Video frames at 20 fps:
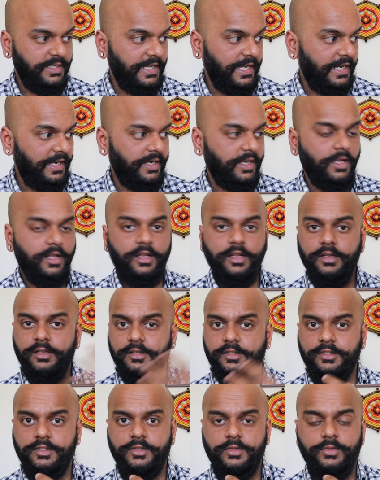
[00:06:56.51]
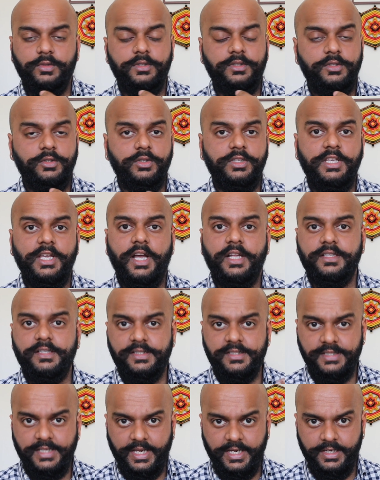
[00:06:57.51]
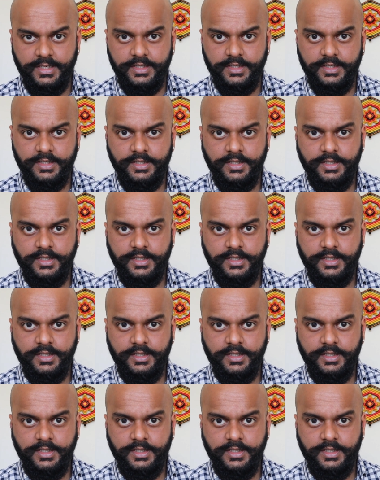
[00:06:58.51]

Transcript: get through to the other side,